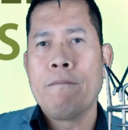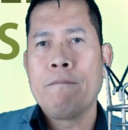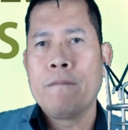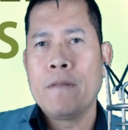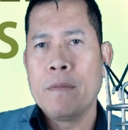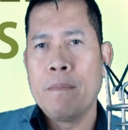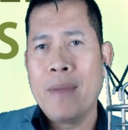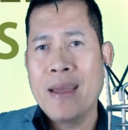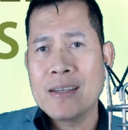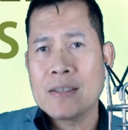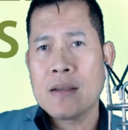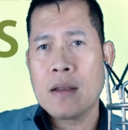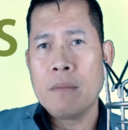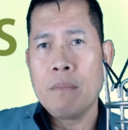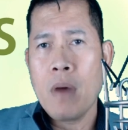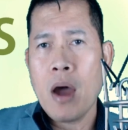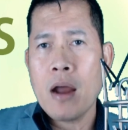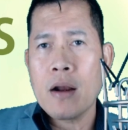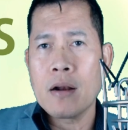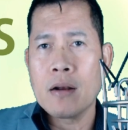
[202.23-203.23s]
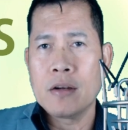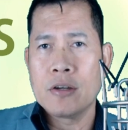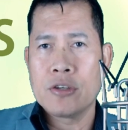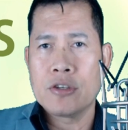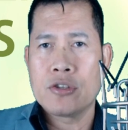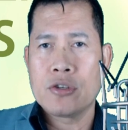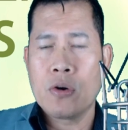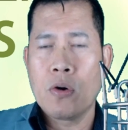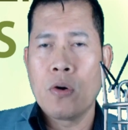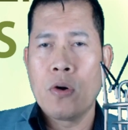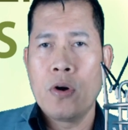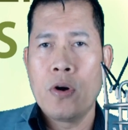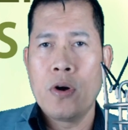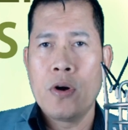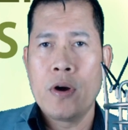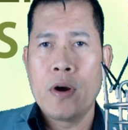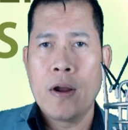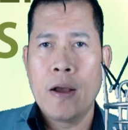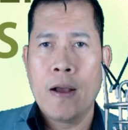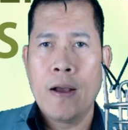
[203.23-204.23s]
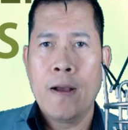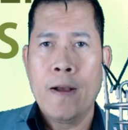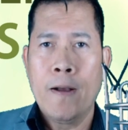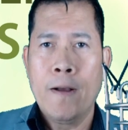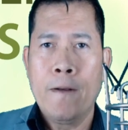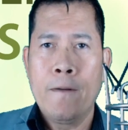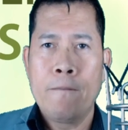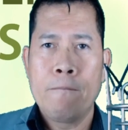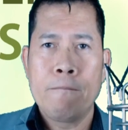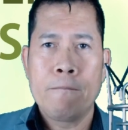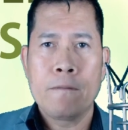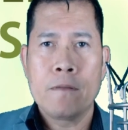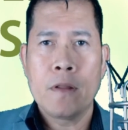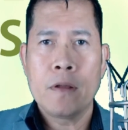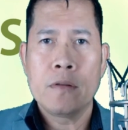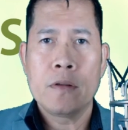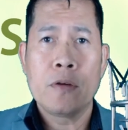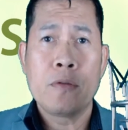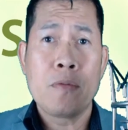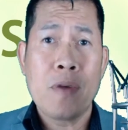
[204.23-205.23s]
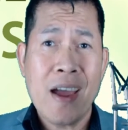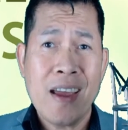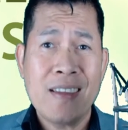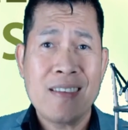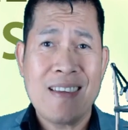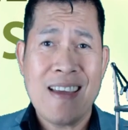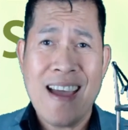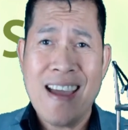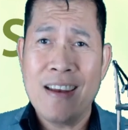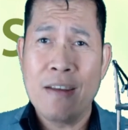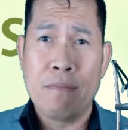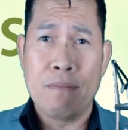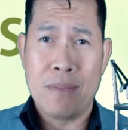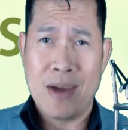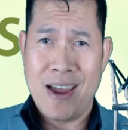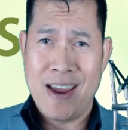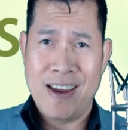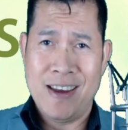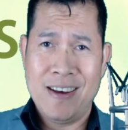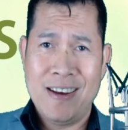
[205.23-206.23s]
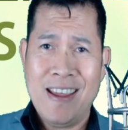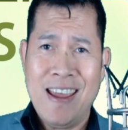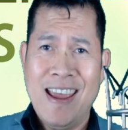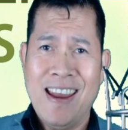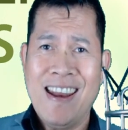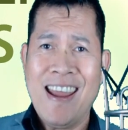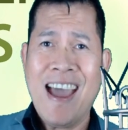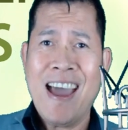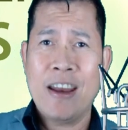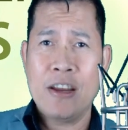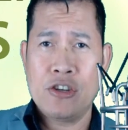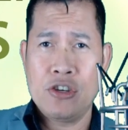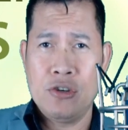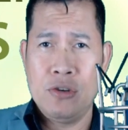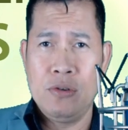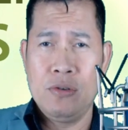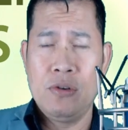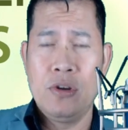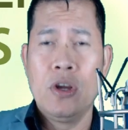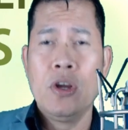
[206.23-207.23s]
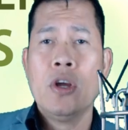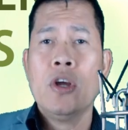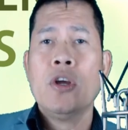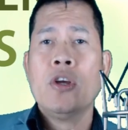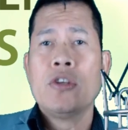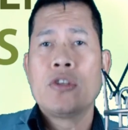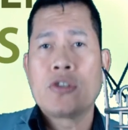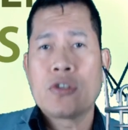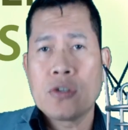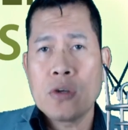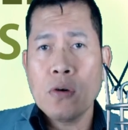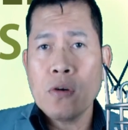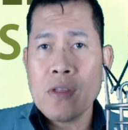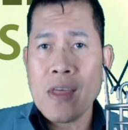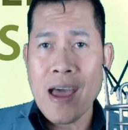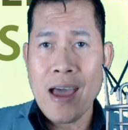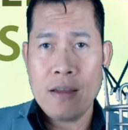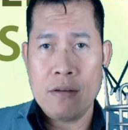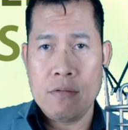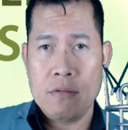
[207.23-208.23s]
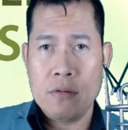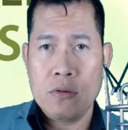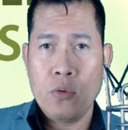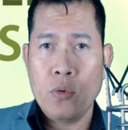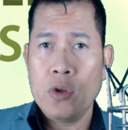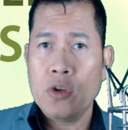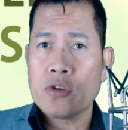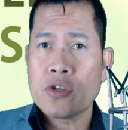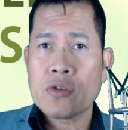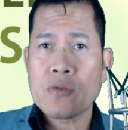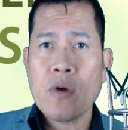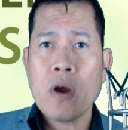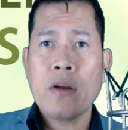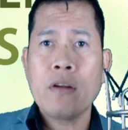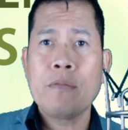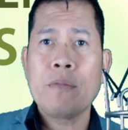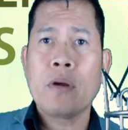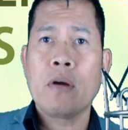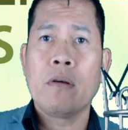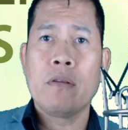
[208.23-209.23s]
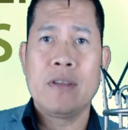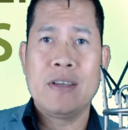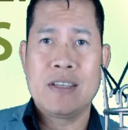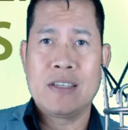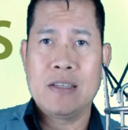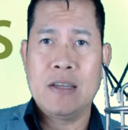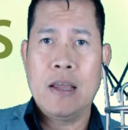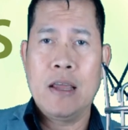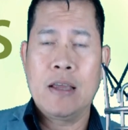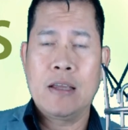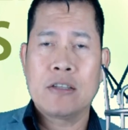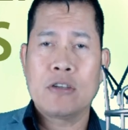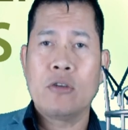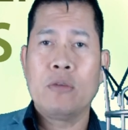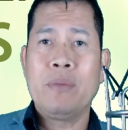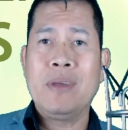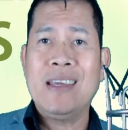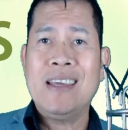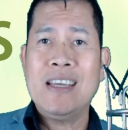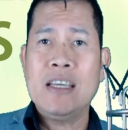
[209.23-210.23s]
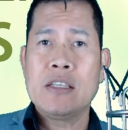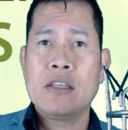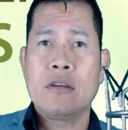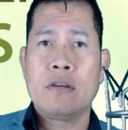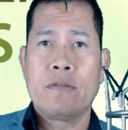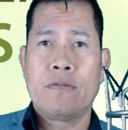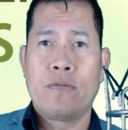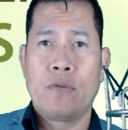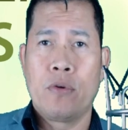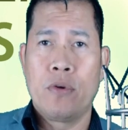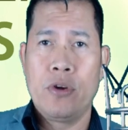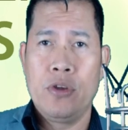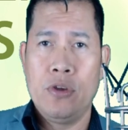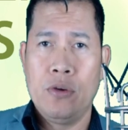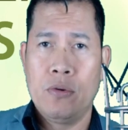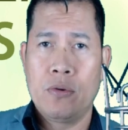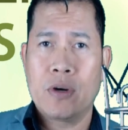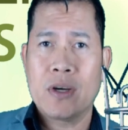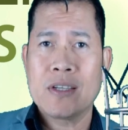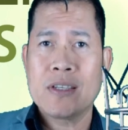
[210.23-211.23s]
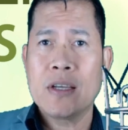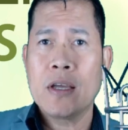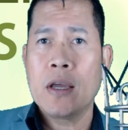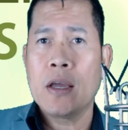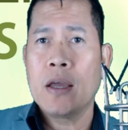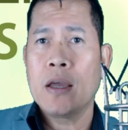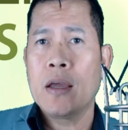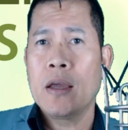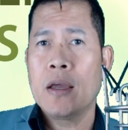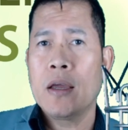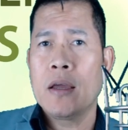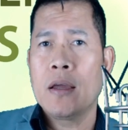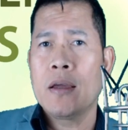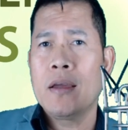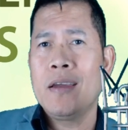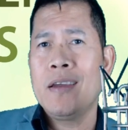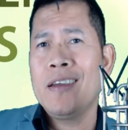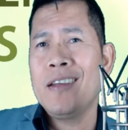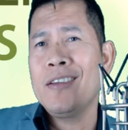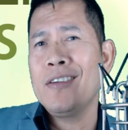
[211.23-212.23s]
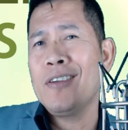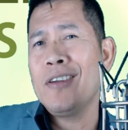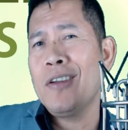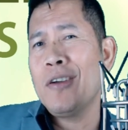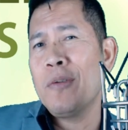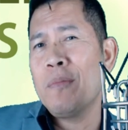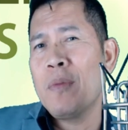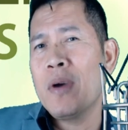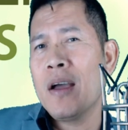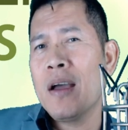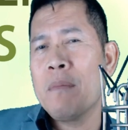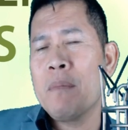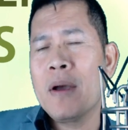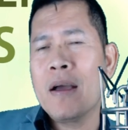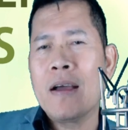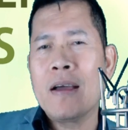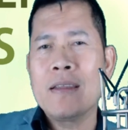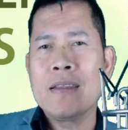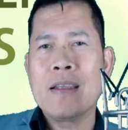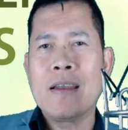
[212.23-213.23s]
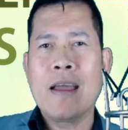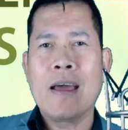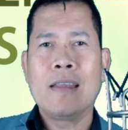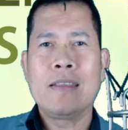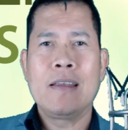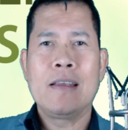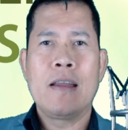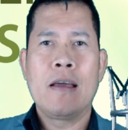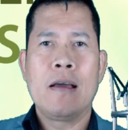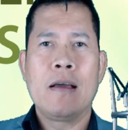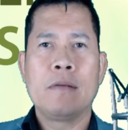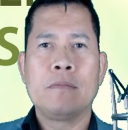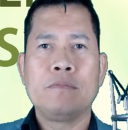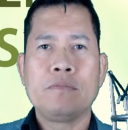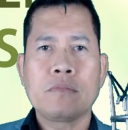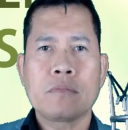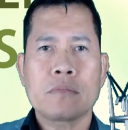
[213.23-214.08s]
the mental models or the right kind of mind and attitude so that when you're surrounded by all these things, it'll be easier for you. Kasi ayun din yung mga magaganda natin na